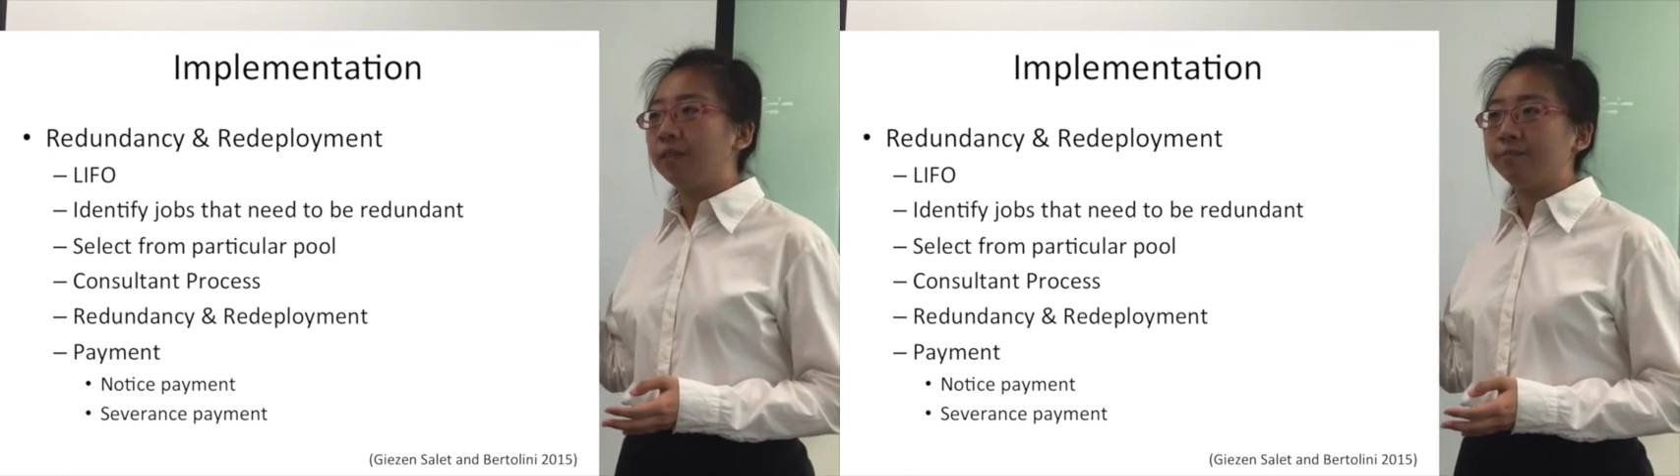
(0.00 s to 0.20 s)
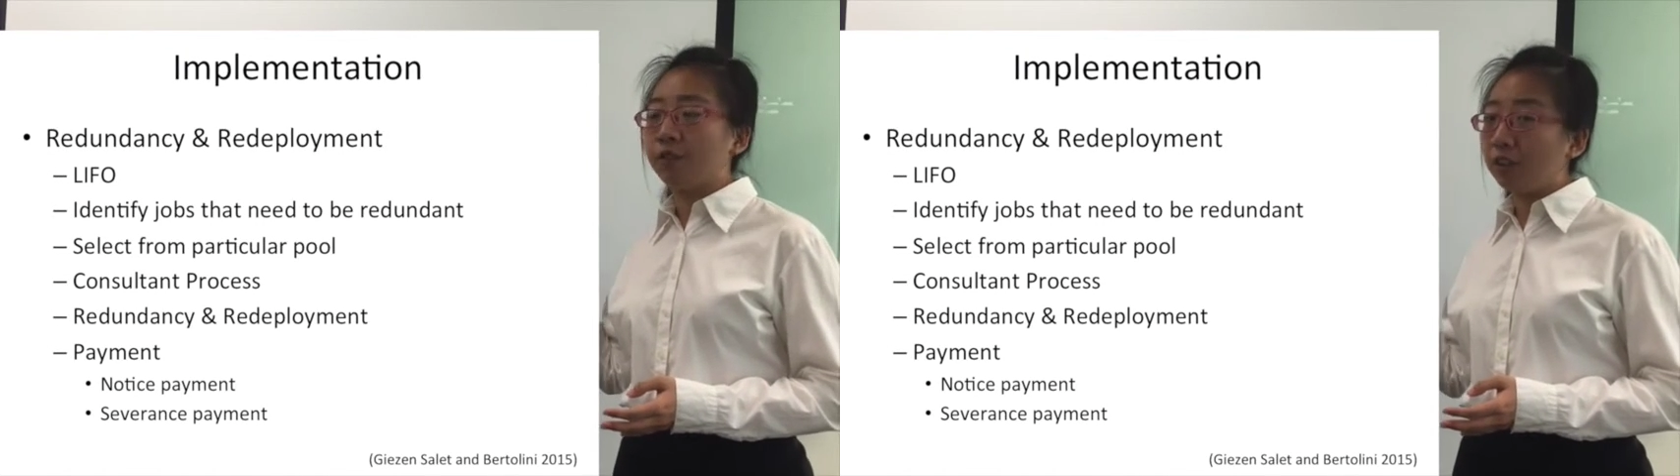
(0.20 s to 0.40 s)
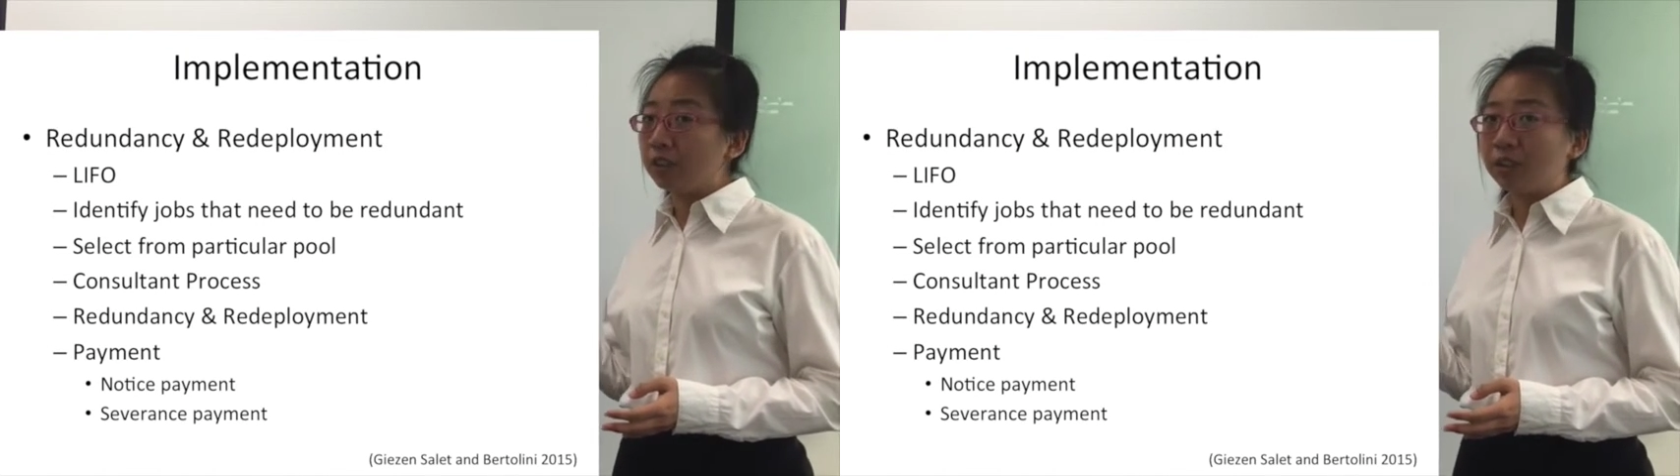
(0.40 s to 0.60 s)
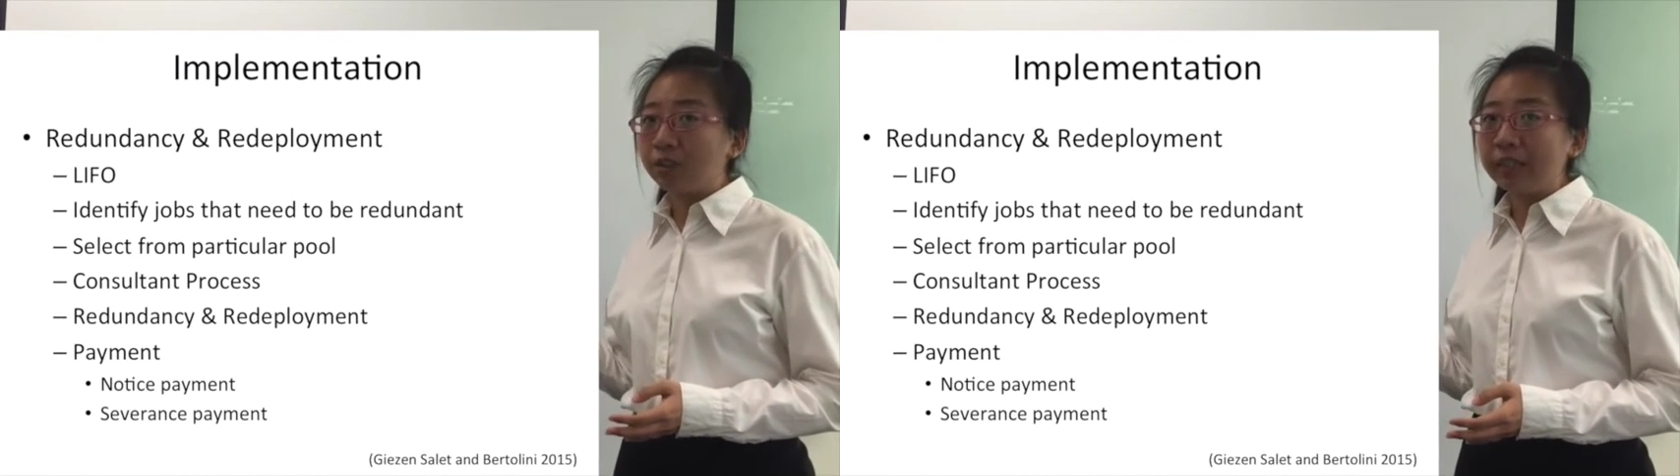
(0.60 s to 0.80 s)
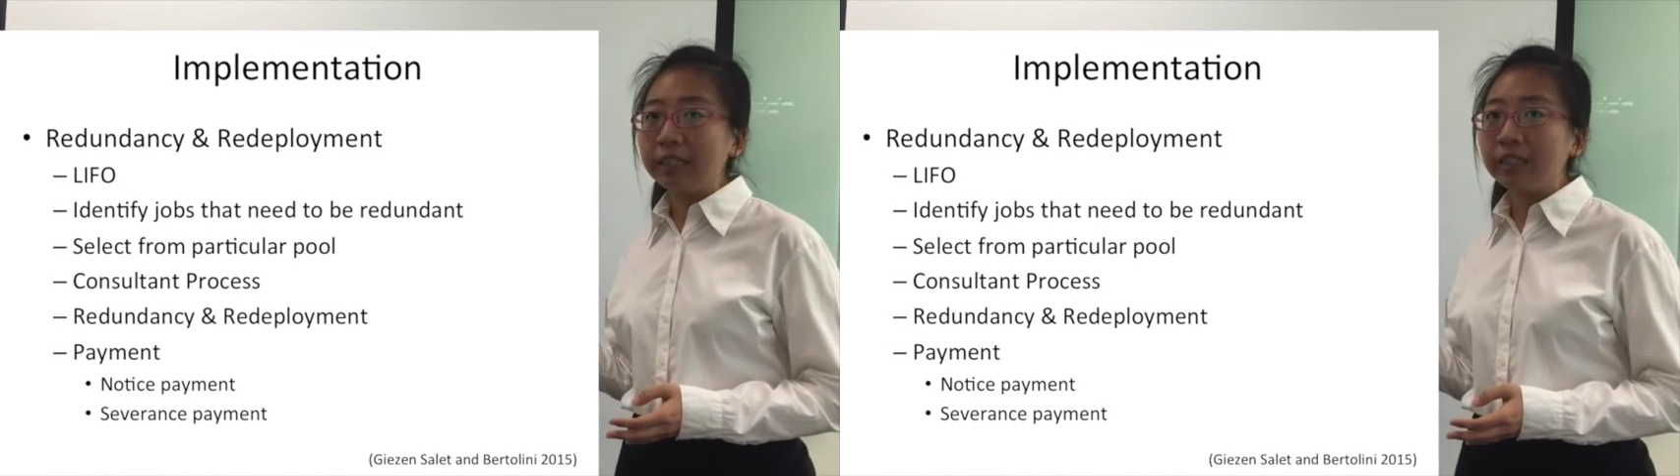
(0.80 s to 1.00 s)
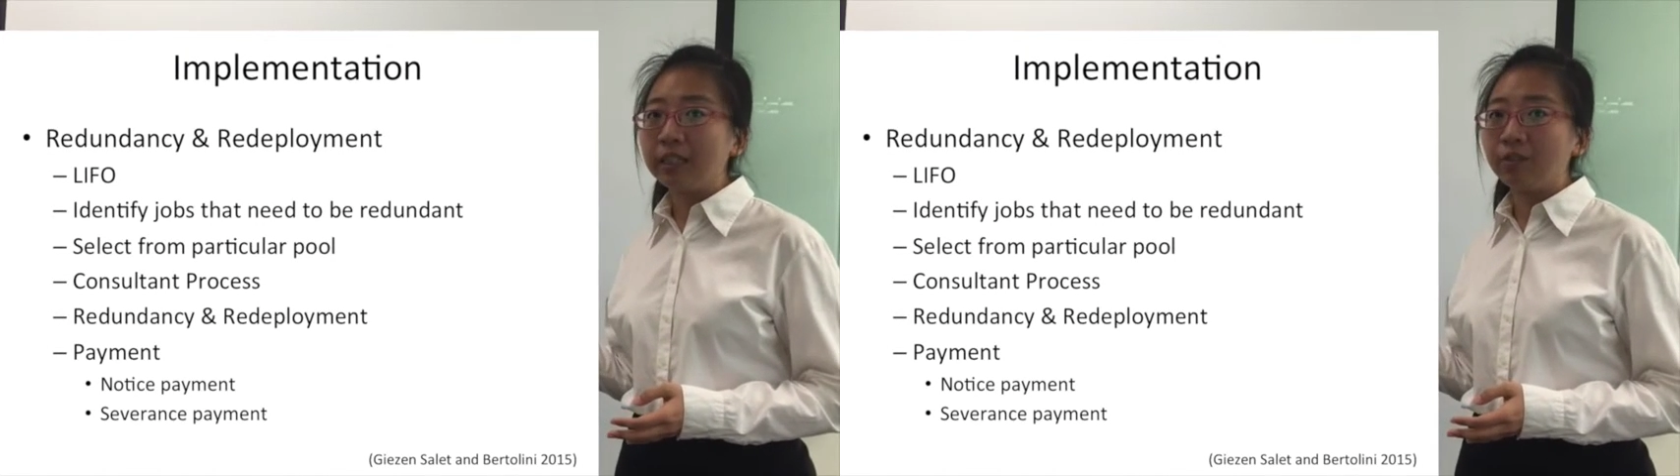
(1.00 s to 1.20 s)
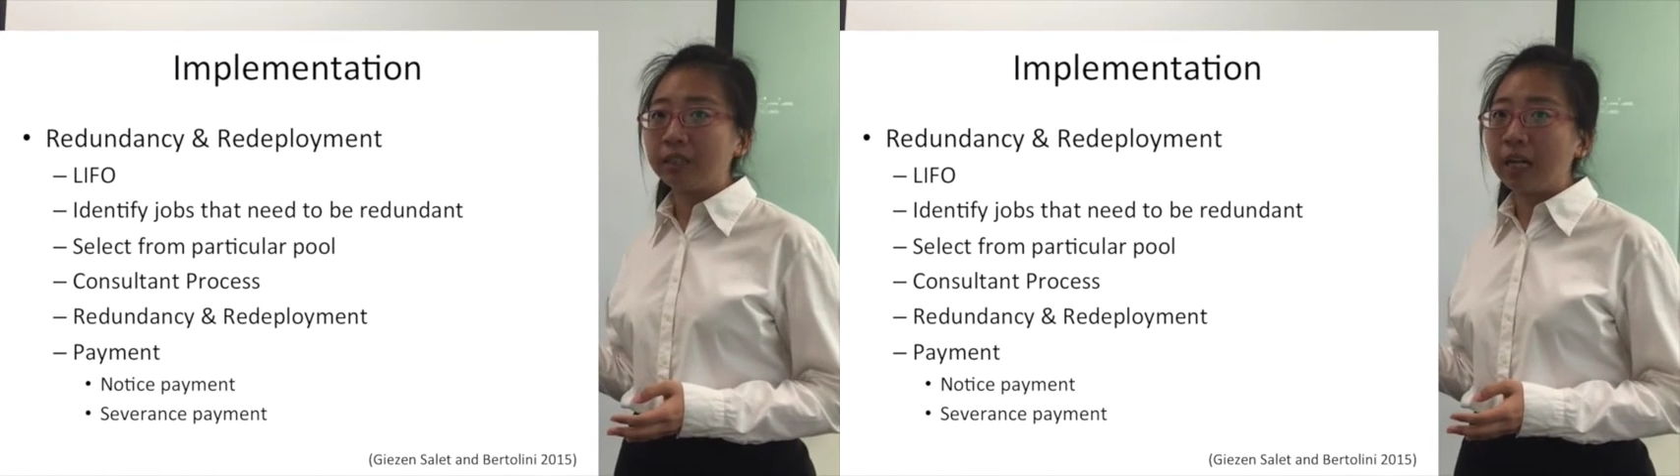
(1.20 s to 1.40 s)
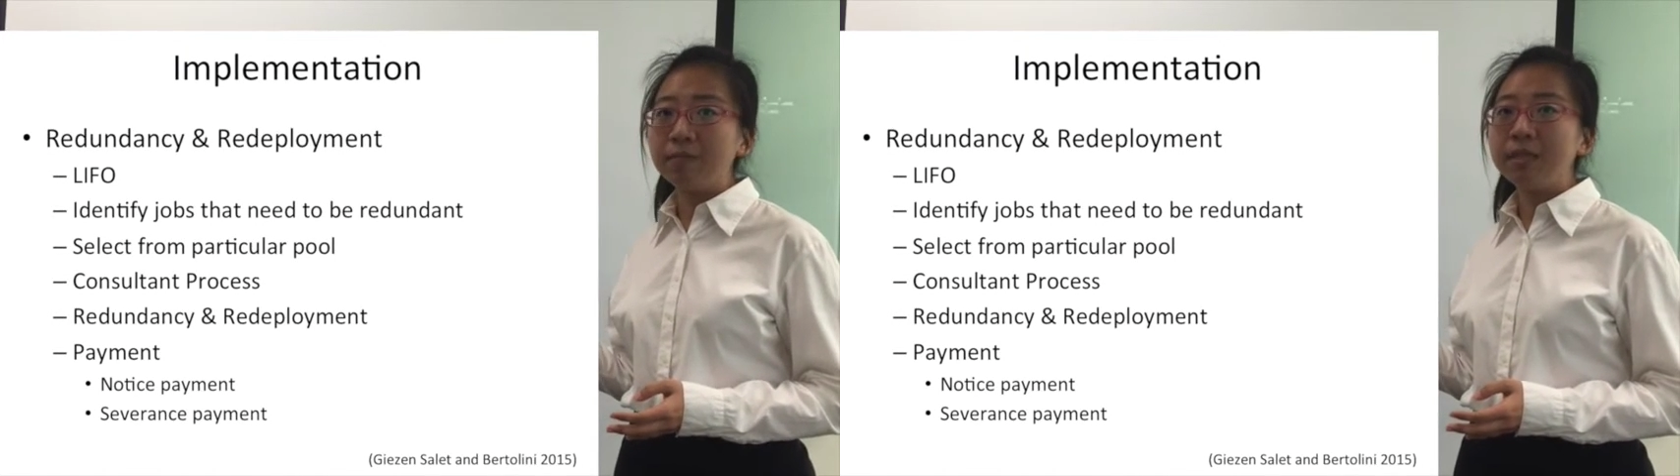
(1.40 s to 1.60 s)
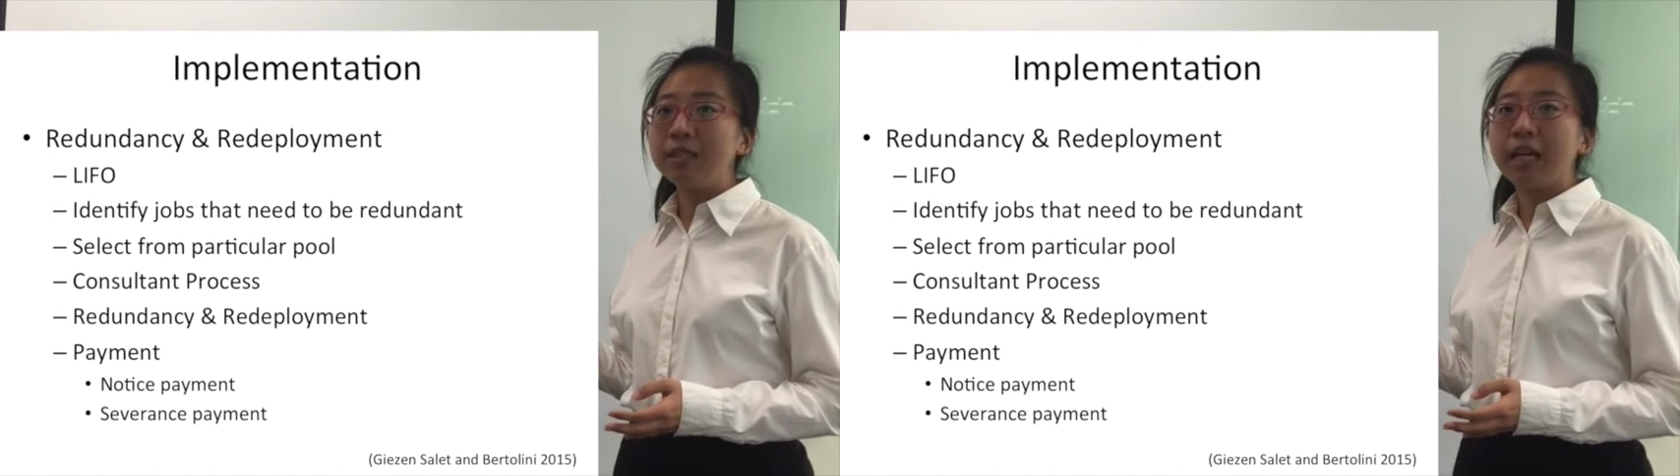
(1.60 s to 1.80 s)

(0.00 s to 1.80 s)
voluntary retirement,